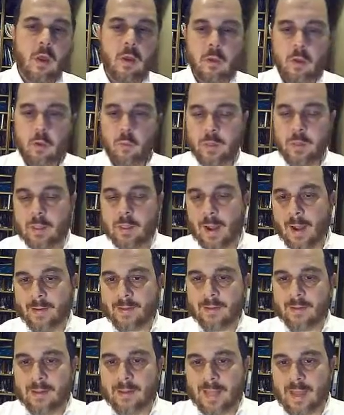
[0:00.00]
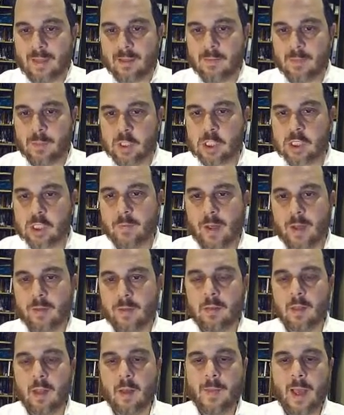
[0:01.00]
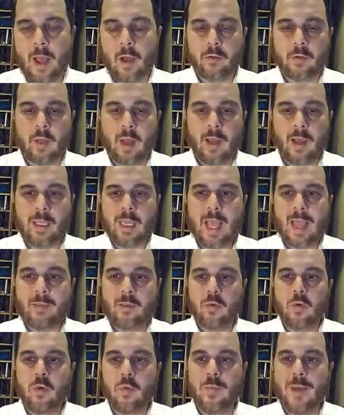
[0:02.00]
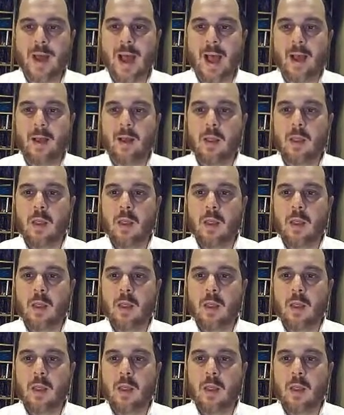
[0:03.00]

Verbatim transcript: So we talked in the last Mishnah about about a yatoma,